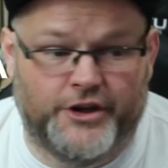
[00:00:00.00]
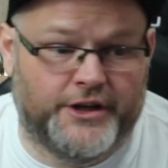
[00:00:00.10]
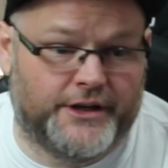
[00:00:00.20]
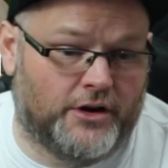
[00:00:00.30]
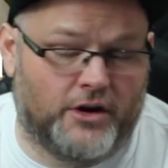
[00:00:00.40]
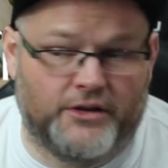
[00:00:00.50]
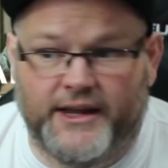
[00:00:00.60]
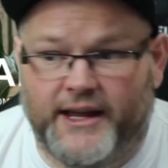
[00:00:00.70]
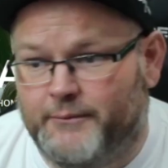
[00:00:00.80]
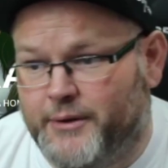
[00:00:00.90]
and all
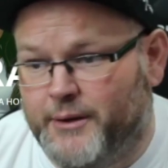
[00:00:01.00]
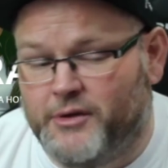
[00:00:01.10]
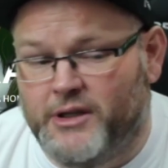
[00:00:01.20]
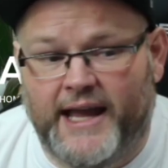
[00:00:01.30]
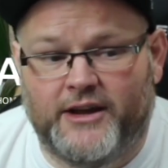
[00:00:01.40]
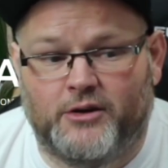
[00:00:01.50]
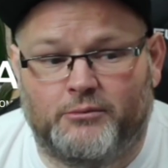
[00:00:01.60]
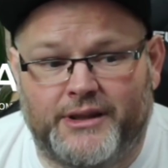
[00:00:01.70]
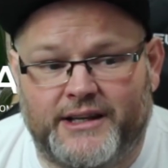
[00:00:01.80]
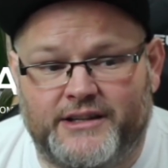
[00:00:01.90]
that, and people like them,
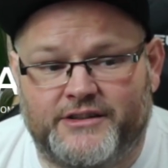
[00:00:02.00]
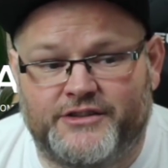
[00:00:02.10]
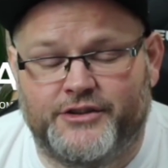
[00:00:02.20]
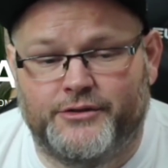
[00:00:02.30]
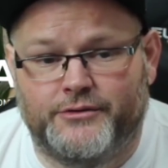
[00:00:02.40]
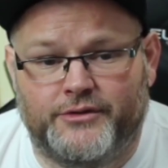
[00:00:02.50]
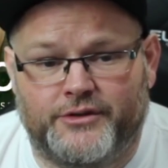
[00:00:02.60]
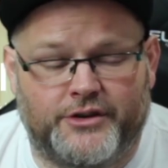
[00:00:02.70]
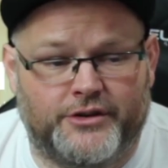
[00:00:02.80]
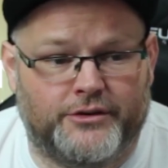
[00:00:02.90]
but they do
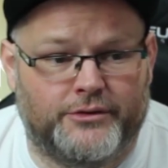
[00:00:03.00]
you